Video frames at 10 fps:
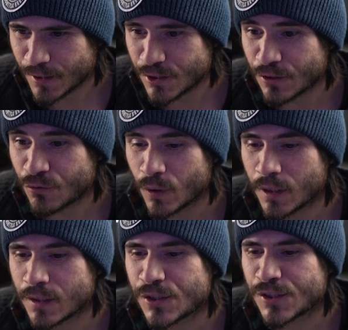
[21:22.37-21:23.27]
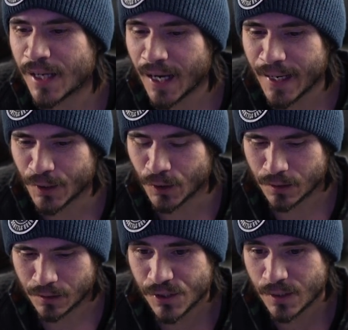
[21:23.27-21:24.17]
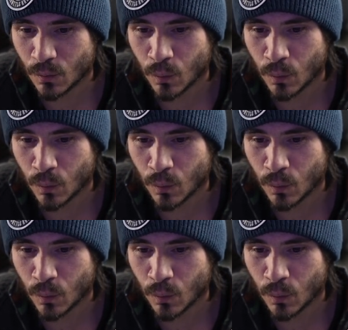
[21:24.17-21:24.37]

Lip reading: a different style and see